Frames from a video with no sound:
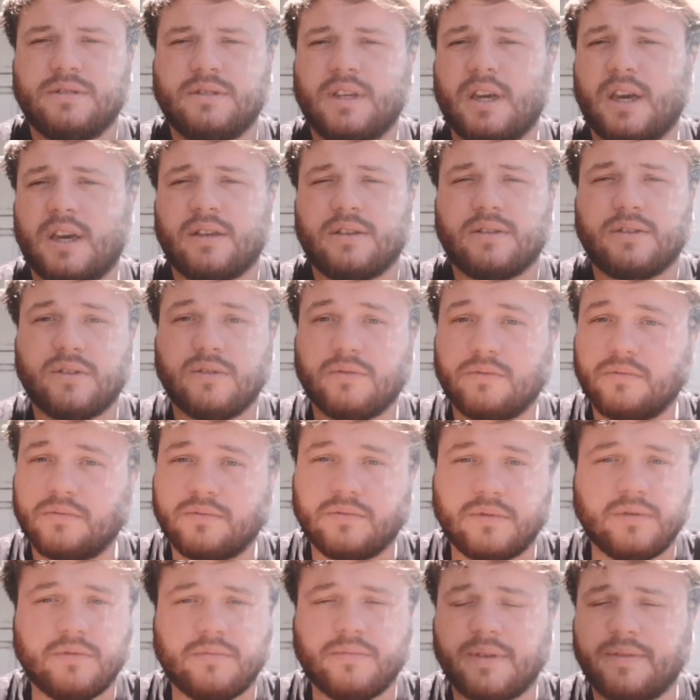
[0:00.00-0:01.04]
yeah,
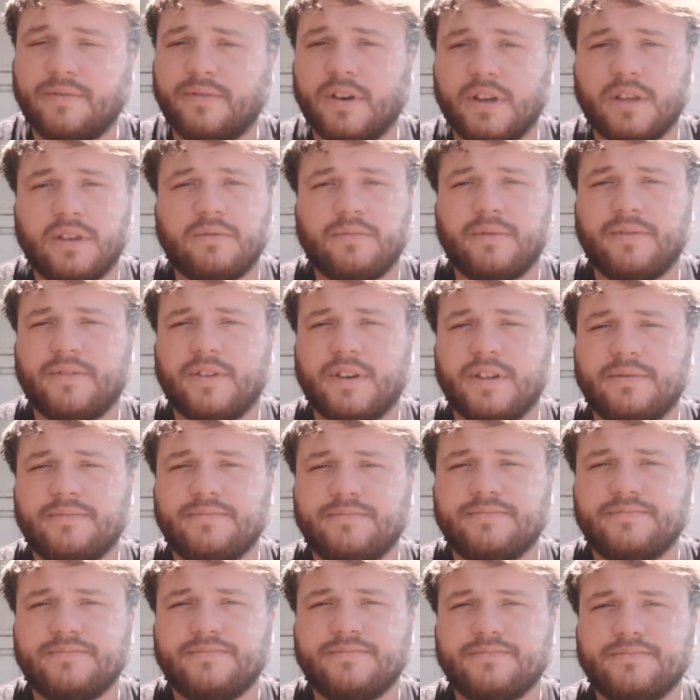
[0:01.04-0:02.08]
you'll be fine. You'll be fine.
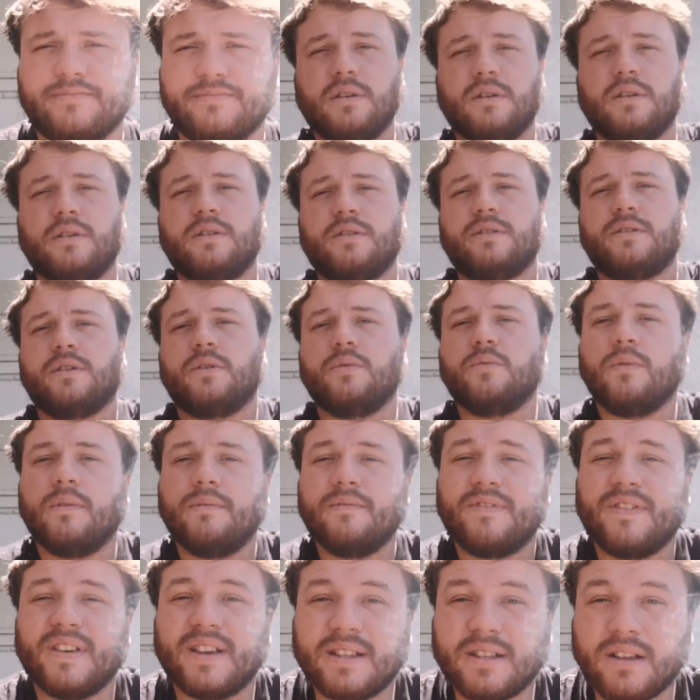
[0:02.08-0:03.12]
So
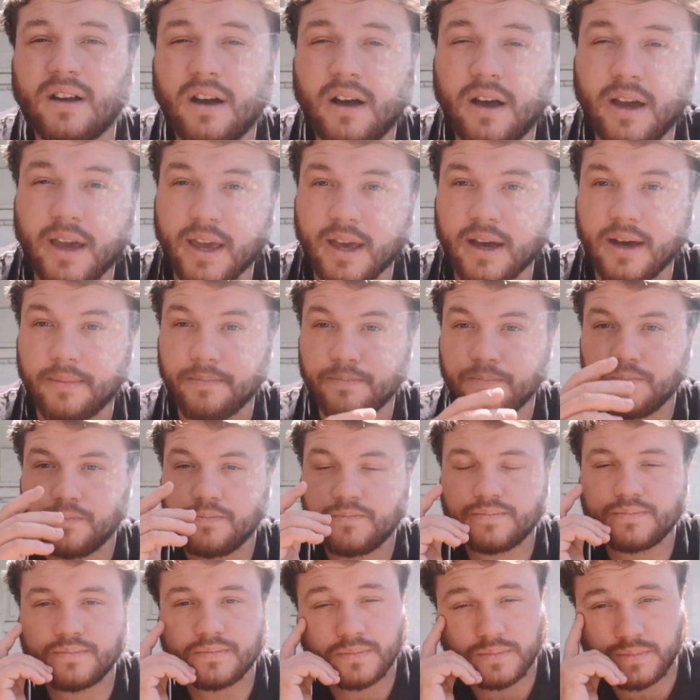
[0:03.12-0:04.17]
one thing that
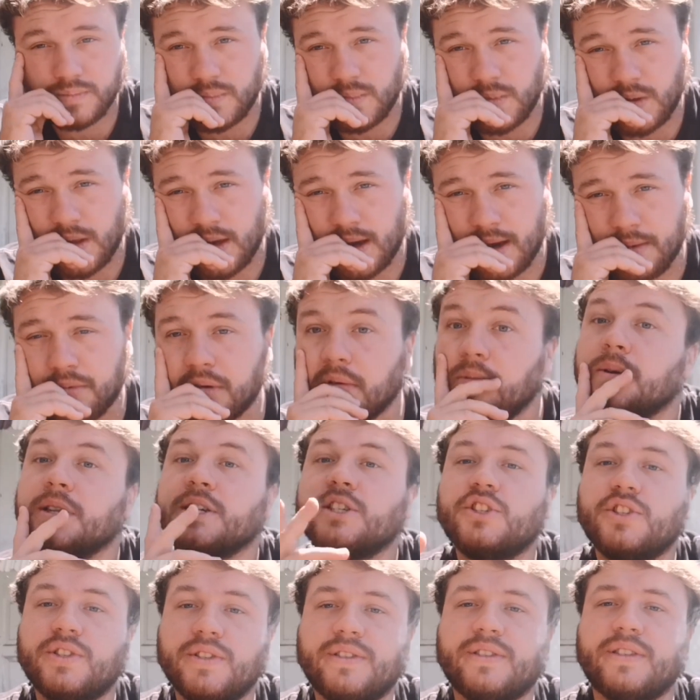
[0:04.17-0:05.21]
I probably
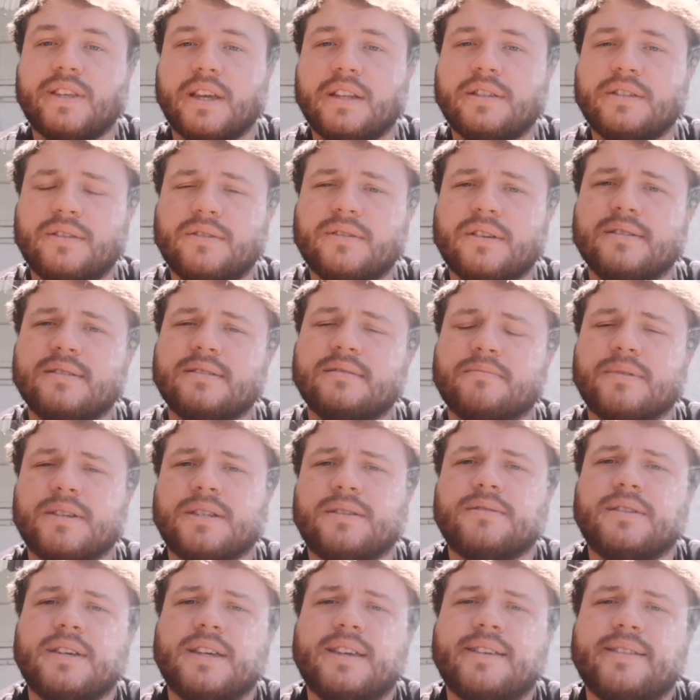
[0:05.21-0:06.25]
should say to you guys
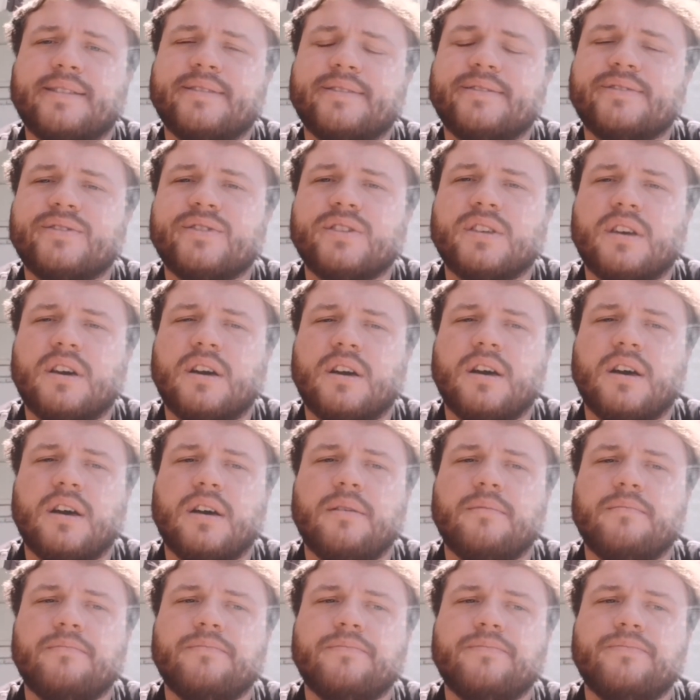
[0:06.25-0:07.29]
about is
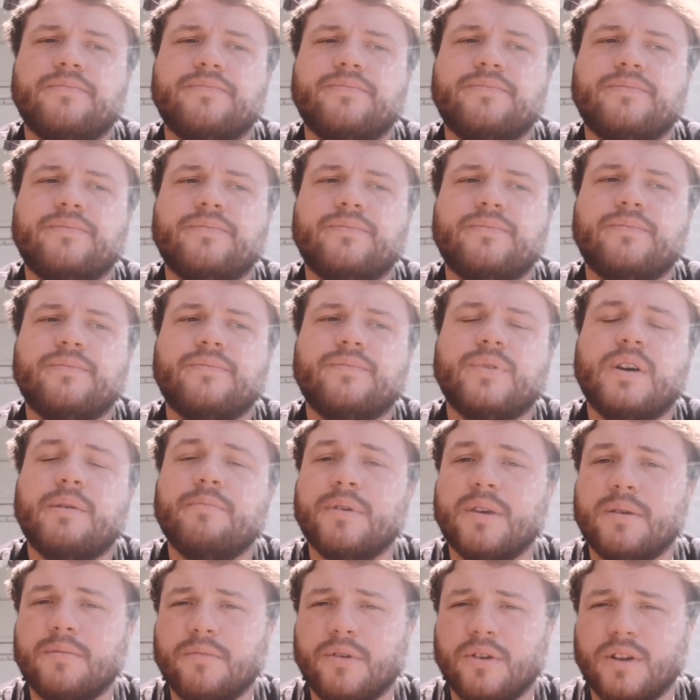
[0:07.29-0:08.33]
when
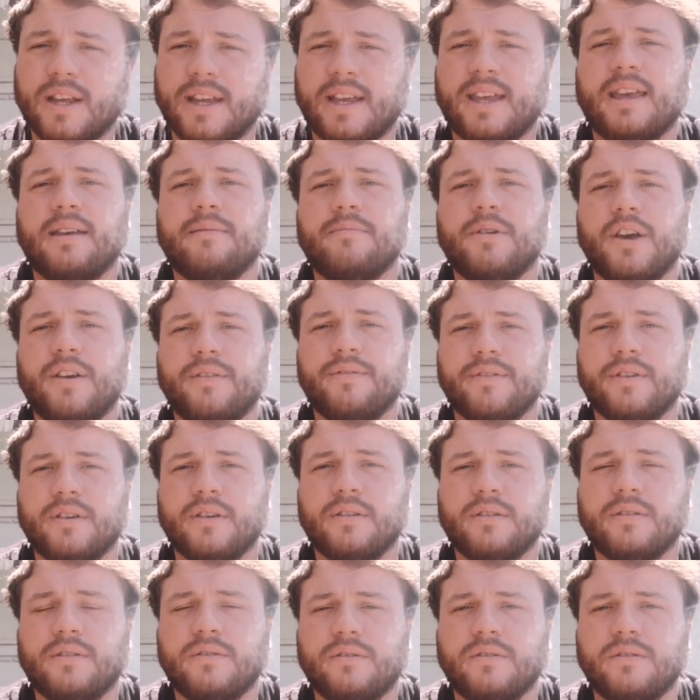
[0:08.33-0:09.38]
me and Molly came
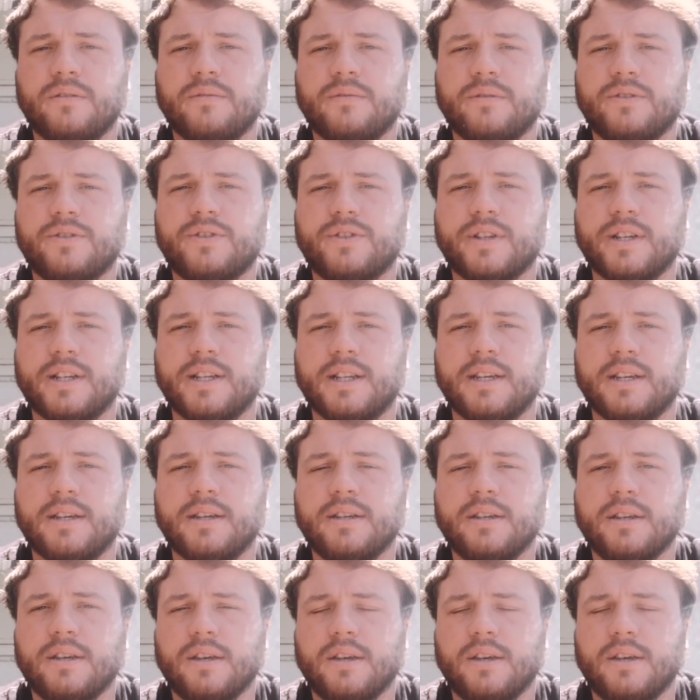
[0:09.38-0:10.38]
over to Australia,